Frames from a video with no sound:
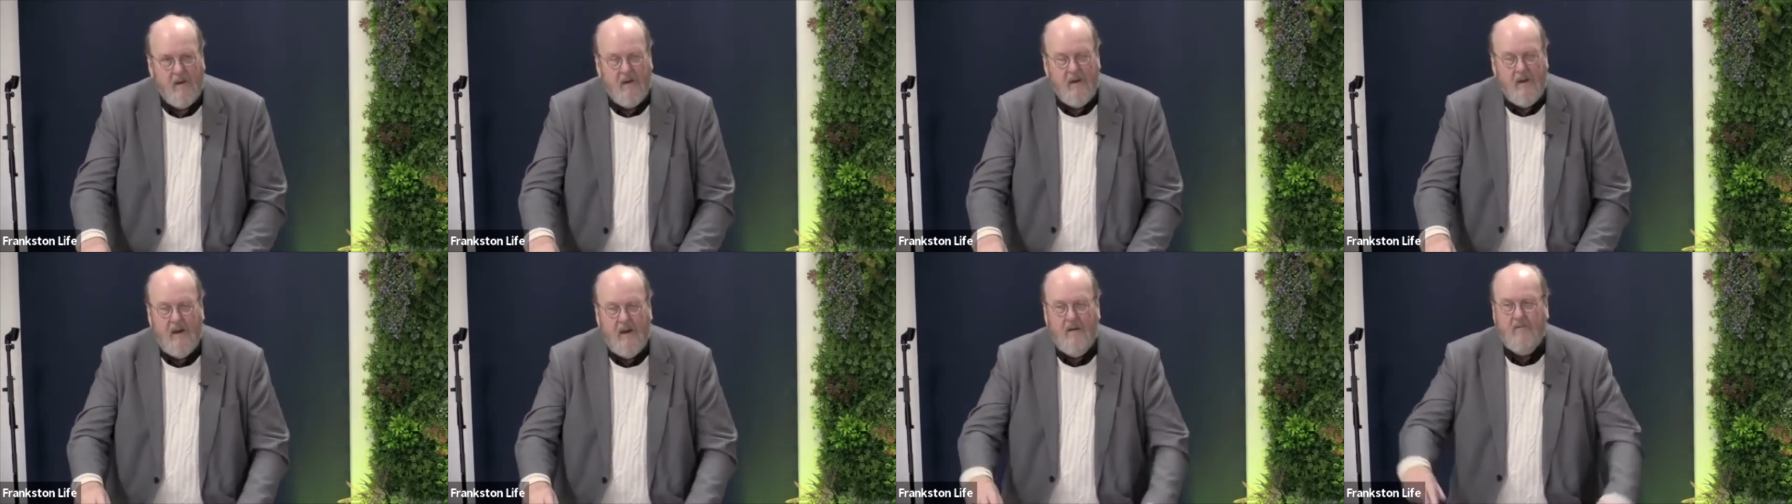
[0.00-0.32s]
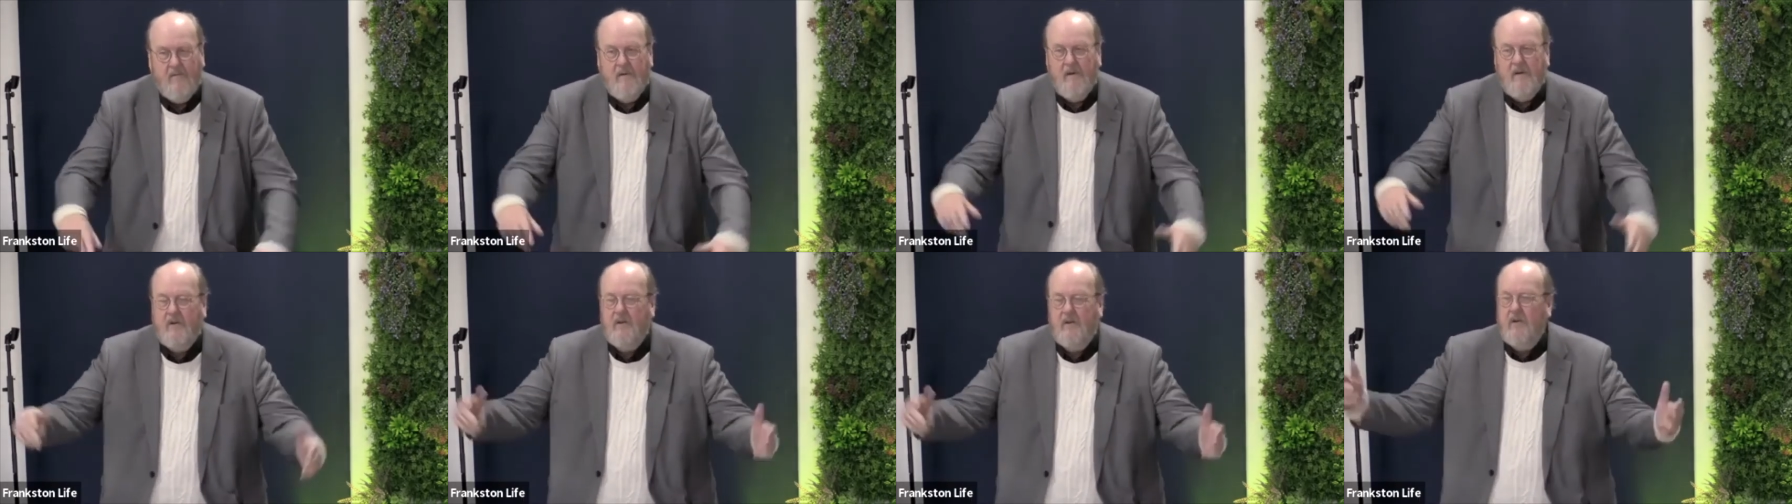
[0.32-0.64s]

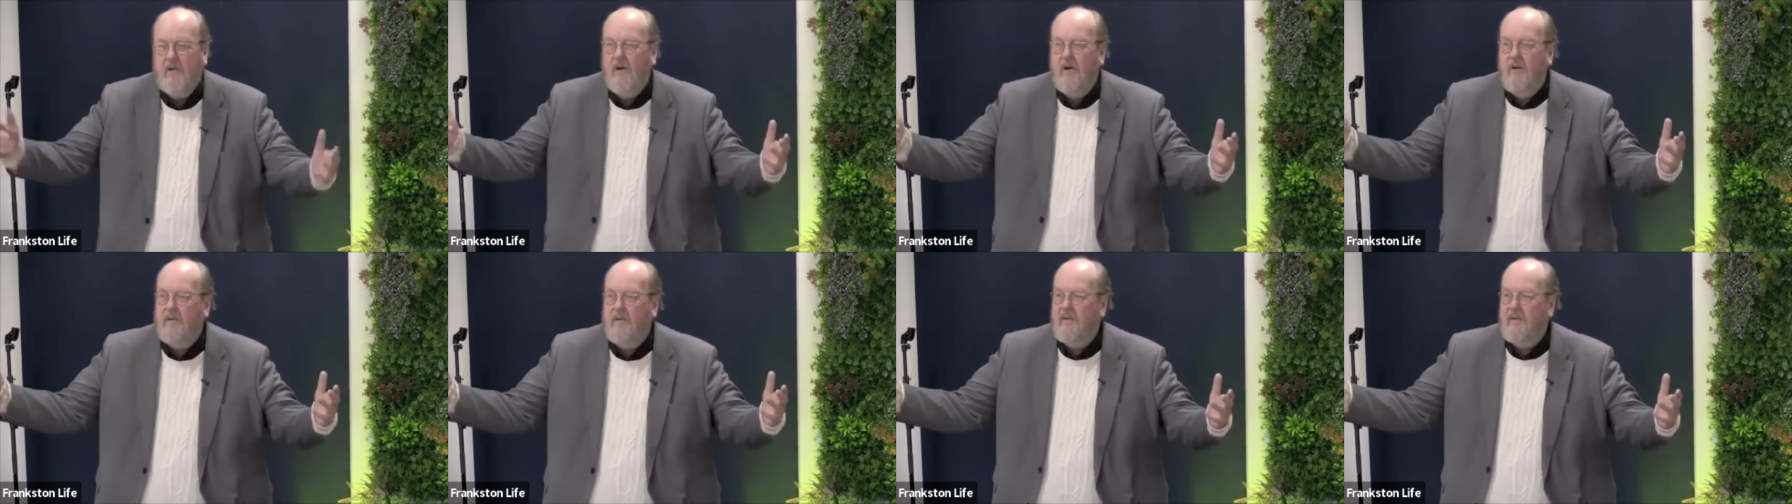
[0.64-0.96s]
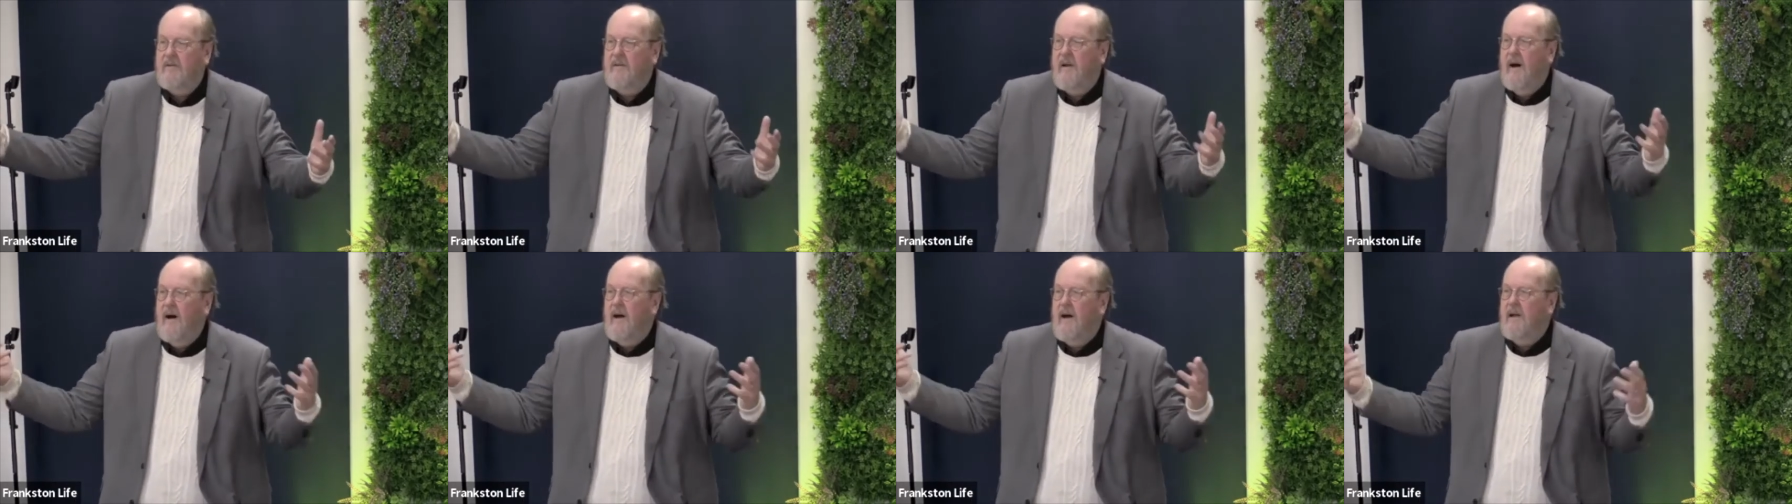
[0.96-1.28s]
every church
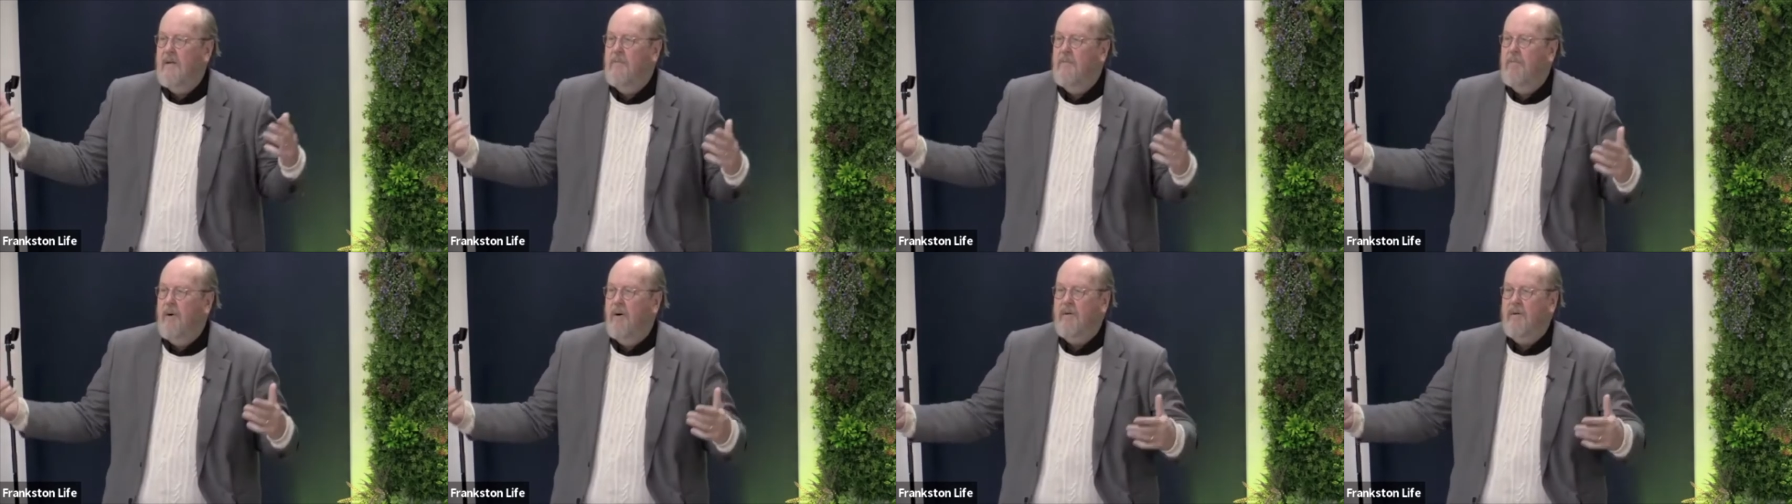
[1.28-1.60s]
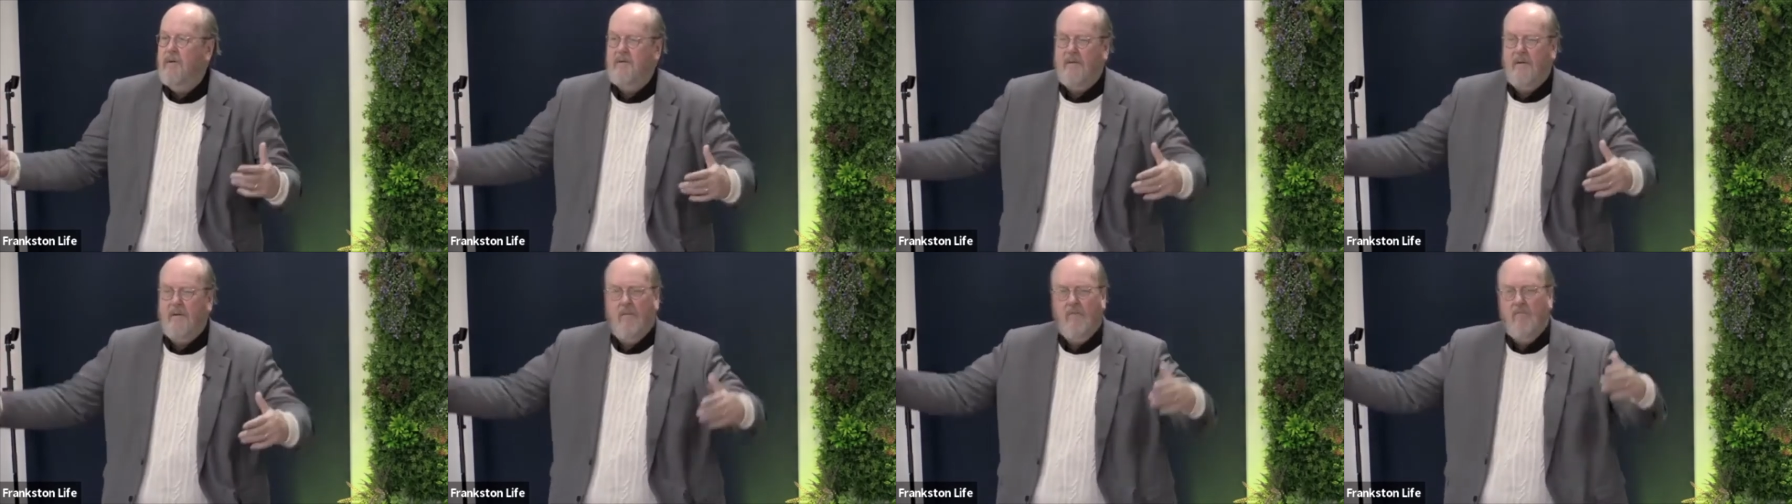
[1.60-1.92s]
started by
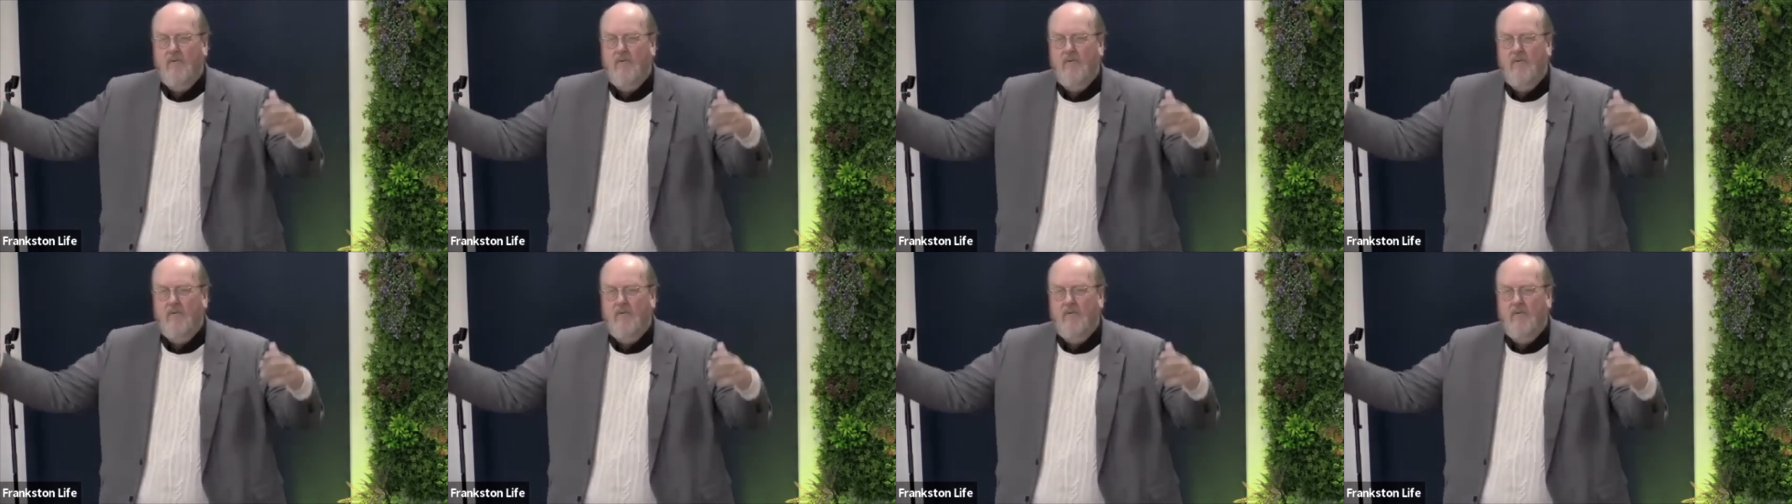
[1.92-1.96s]
some